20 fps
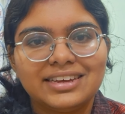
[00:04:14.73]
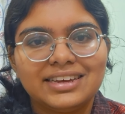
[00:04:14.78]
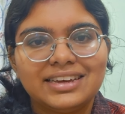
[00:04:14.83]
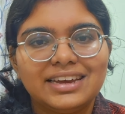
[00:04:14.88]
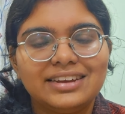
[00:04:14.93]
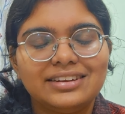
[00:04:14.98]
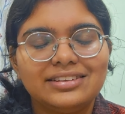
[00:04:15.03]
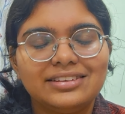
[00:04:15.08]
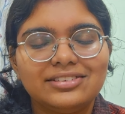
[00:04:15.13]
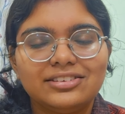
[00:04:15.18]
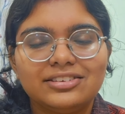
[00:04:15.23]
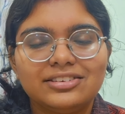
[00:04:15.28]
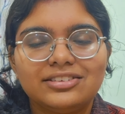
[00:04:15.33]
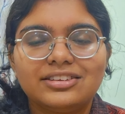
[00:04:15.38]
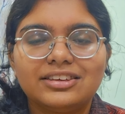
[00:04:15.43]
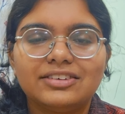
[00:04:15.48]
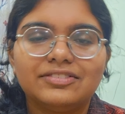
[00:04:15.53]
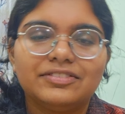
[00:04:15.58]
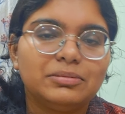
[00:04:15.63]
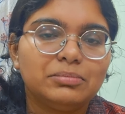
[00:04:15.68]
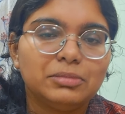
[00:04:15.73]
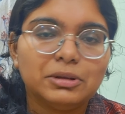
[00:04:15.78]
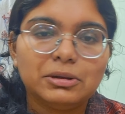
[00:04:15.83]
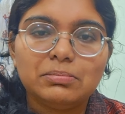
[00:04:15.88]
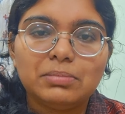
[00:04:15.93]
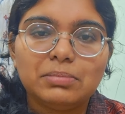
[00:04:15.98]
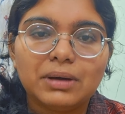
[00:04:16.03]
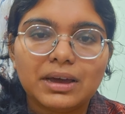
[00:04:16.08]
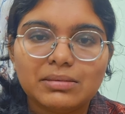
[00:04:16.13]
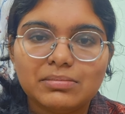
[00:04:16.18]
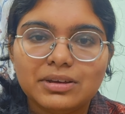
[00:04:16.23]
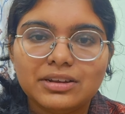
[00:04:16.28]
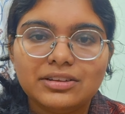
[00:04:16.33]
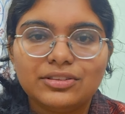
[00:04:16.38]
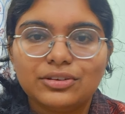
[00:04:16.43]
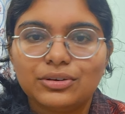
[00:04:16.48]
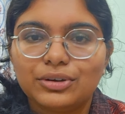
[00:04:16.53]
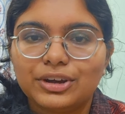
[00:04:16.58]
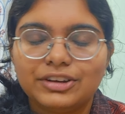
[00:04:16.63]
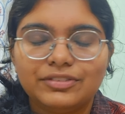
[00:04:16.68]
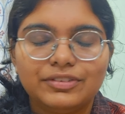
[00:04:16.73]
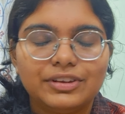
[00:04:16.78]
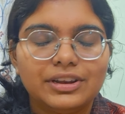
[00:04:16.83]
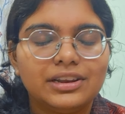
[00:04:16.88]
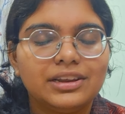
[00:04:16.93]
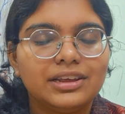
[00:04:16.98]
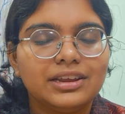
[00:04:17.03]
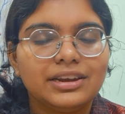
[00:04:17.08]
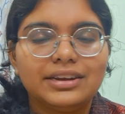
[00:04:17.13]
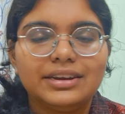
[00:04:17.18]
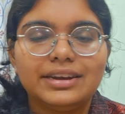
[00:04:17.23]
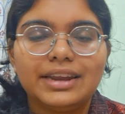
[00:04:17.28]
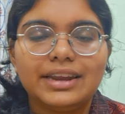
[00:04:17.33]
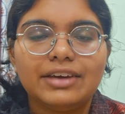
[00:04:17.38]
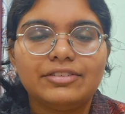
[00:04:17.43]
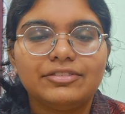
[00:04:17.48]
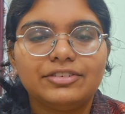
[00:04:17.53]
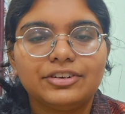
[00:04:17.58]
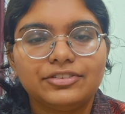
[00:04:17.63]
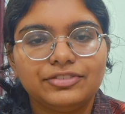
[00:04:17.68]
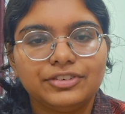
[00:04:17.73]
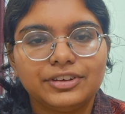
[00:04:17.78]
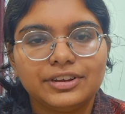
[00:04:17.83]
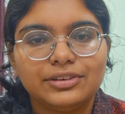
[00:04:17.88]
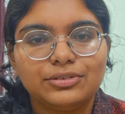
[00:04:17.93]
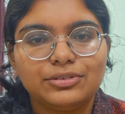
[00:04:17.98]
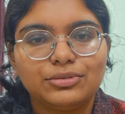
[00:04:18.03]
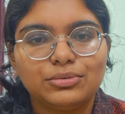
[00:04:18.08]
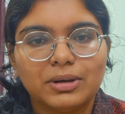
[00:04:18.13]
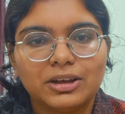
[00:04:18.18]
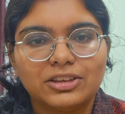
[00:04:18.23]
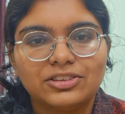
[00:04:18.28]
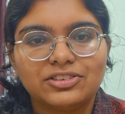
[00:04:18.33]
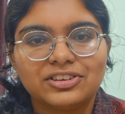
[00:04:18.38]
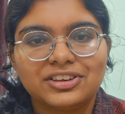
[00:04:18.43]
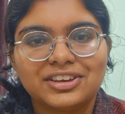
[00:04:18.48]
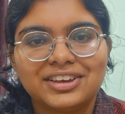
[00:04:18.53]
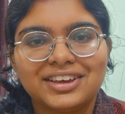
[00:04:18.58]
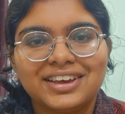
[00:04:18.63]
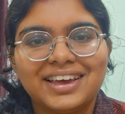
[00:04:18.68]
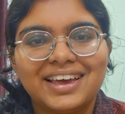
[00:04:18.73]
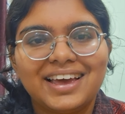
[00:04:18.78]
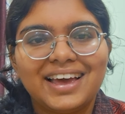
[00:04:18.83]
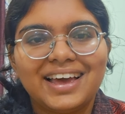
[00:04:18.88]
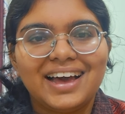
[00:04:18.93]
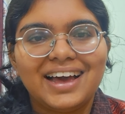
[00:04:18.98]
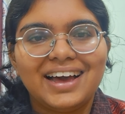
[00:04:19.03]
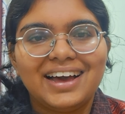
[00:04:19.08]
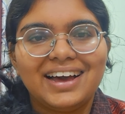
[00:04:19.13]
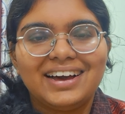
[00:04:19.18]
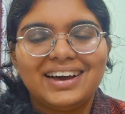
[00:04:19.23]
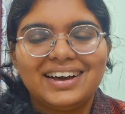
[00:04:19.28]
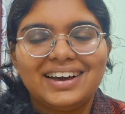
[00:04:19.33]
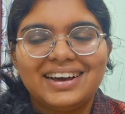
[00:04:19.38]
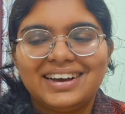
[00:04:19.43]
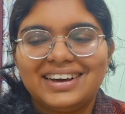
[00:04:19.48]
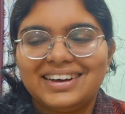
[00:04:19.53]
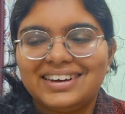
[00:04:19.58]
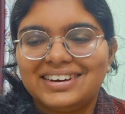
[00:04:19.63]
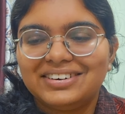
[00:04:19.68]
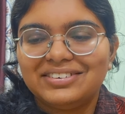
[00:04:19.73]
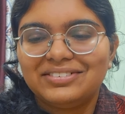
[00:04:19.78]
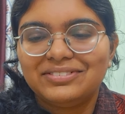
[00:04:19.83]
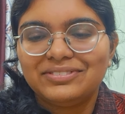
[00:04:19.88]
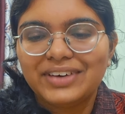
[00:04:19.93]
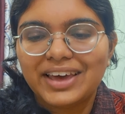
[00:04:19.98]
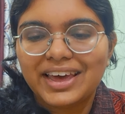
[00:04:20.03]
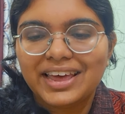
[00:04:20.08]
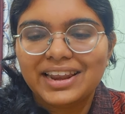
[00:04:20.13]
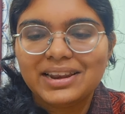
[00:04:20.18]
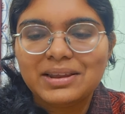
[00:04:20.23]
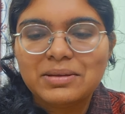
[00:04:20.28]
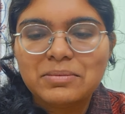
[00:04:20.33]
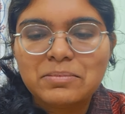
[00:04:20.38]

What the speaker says: it is just given bit by bit, so it will never feel too much. Well,